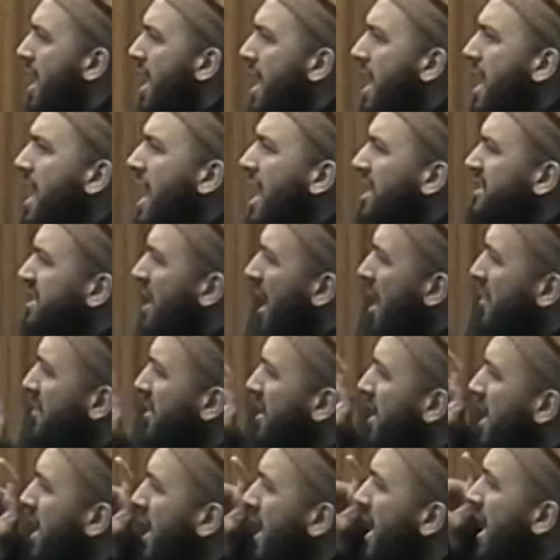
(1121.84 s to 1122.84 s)
He has,
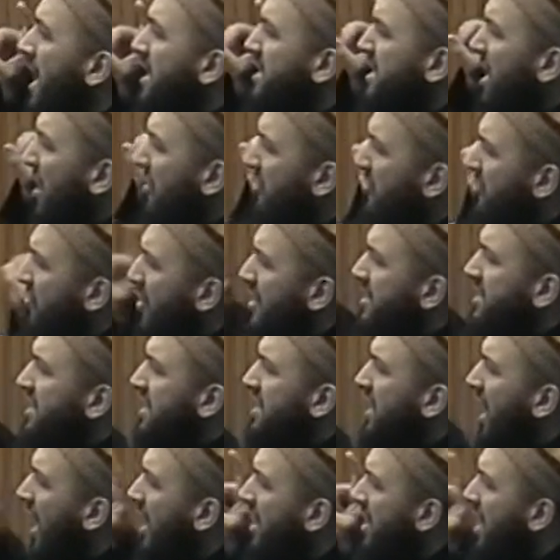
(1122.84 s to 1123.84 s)
uh, he, has
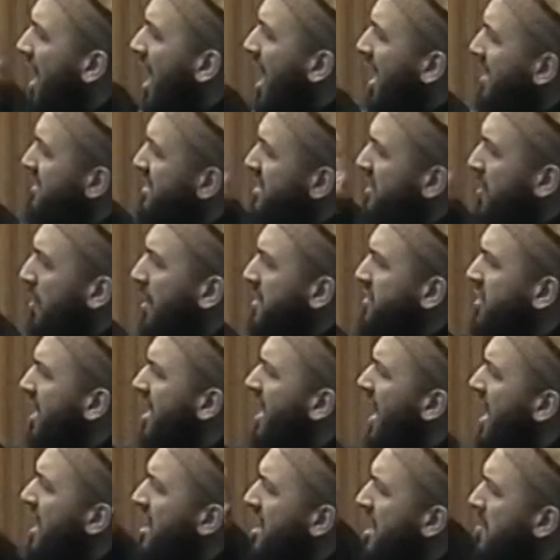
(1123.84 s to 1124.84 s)
affronted Allah Azza wa
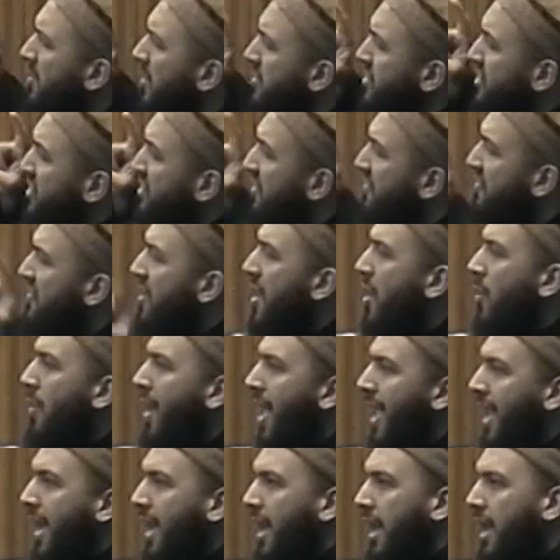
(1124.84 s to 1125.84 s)
Jal in the most severe
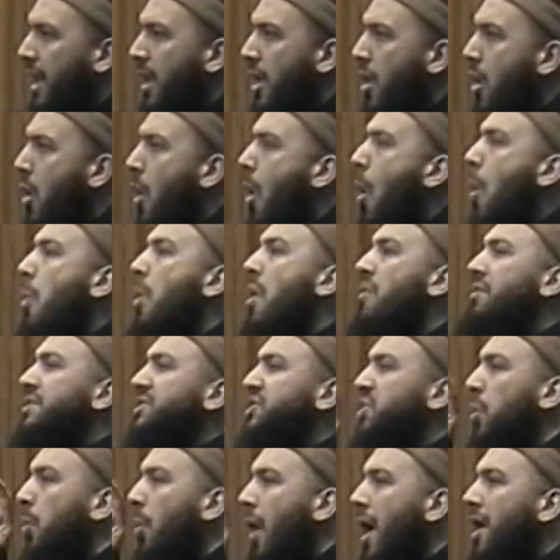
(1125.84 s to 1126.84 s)
way.
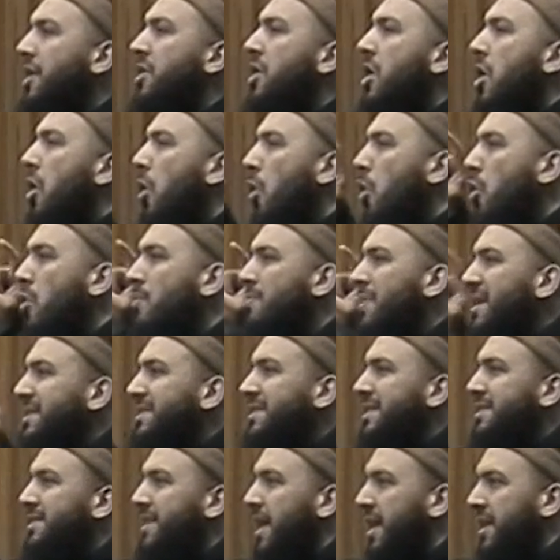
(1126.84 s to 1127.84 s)
Whereas the one who
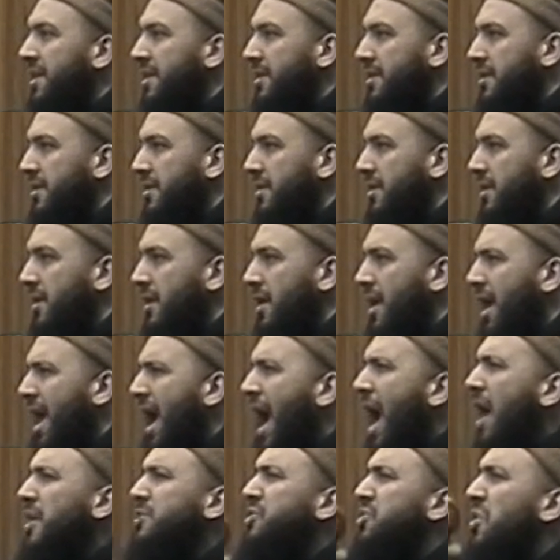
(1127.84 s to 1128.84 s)
misses it
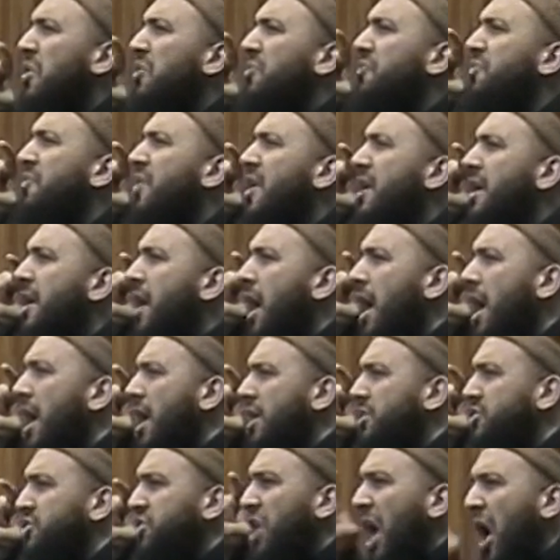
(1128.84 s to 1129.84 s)
out of
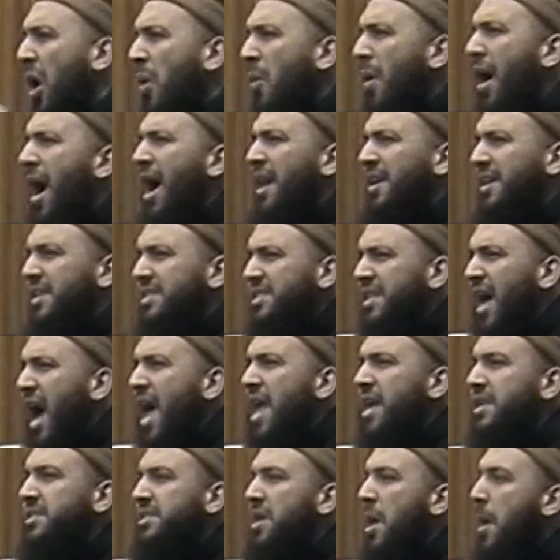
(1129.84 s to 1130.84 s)
shahwa and
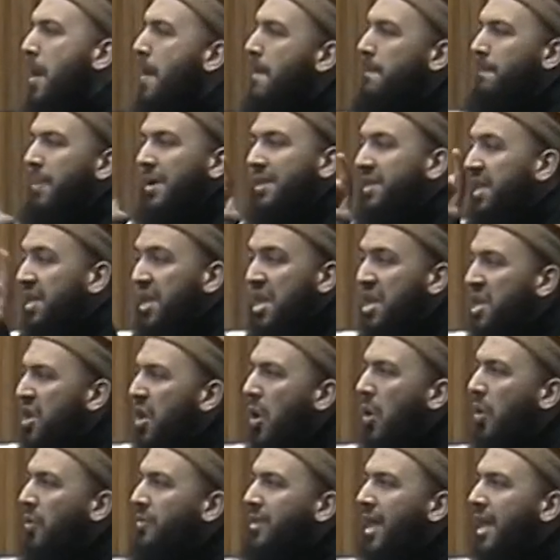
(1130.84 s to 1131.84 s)
desires but didn't
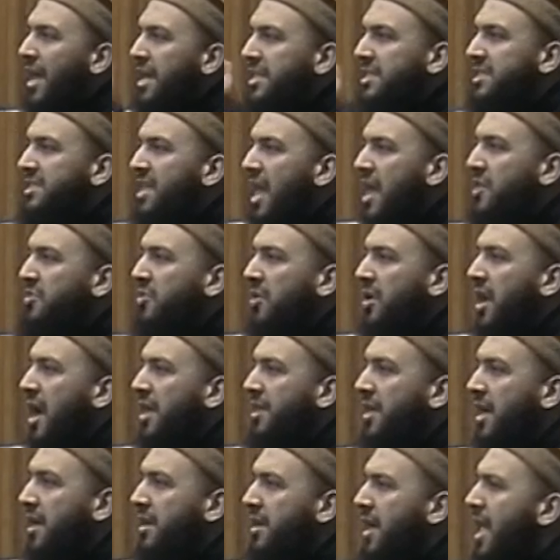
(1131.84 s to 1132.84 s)
know that it is Laylatul
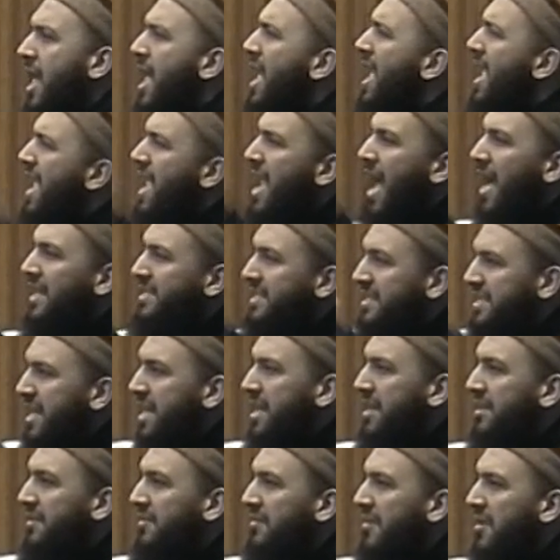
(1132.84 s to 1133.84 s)
Qadr, he has
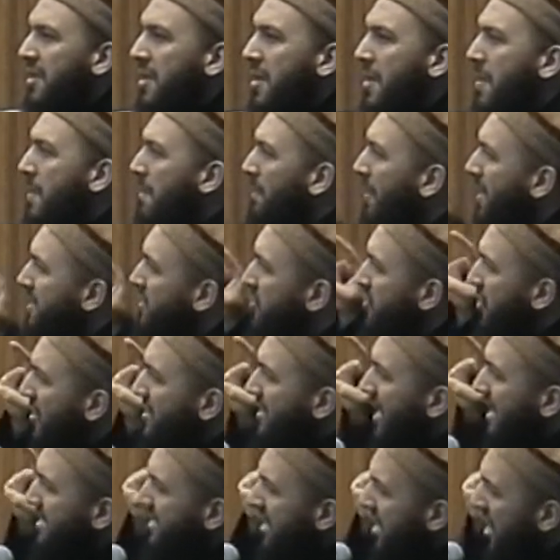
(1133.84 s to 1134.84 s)
sinned, but
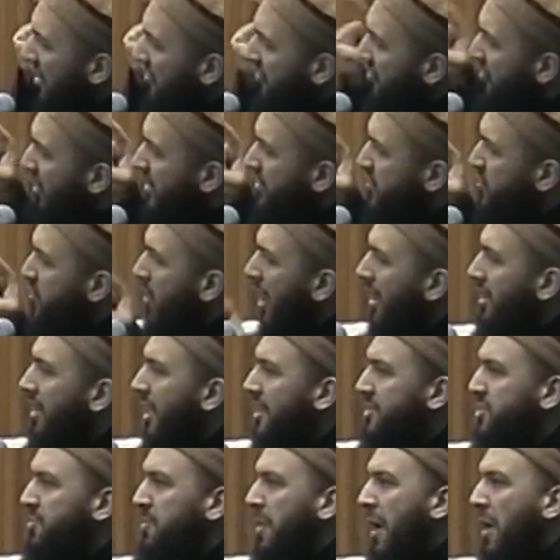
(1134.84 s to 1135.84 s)
not as an affront to
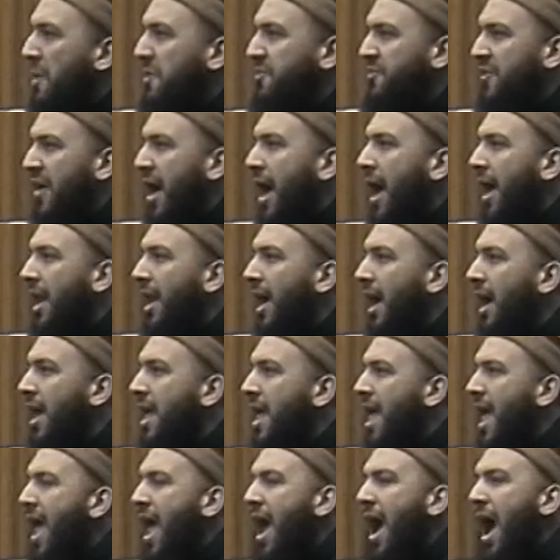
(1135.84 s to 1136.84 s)
Allah subhanahu wa
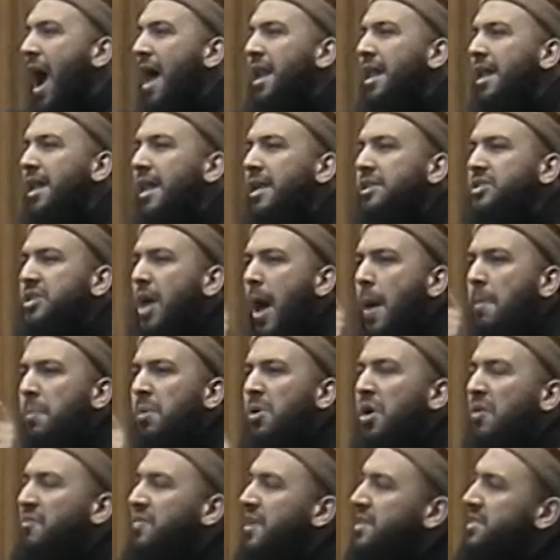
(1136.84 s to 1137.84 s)
ta'ala. And an
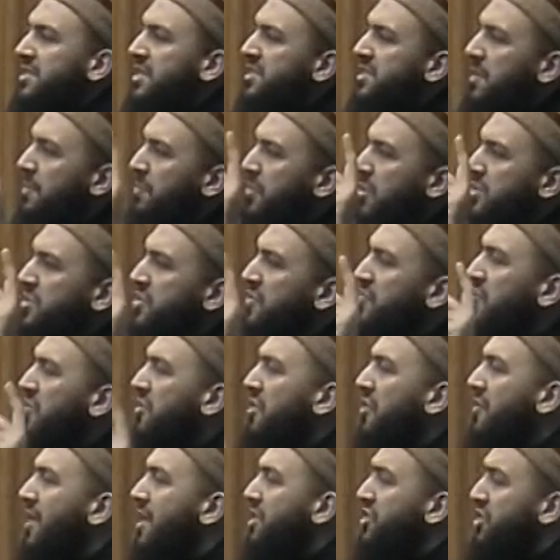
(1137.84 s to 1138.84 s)
example of this is a
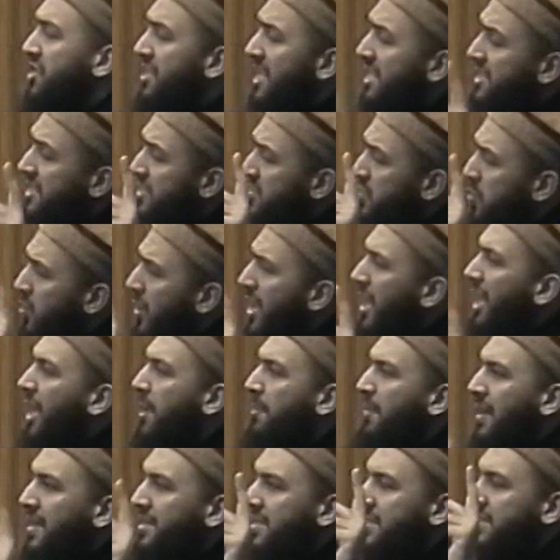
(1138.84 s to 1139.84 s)
beautiful narration. It is
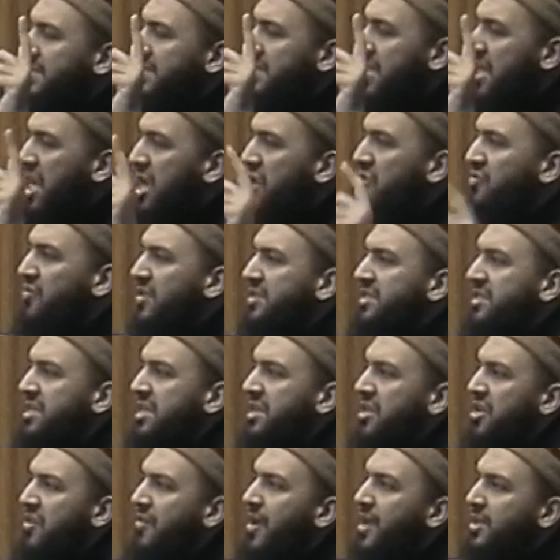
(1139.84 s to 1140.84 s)
weak, but it is an
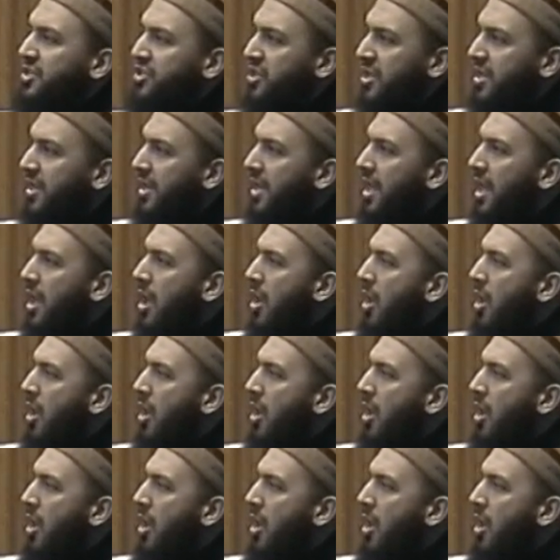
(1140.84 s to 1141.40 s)
interesting narration.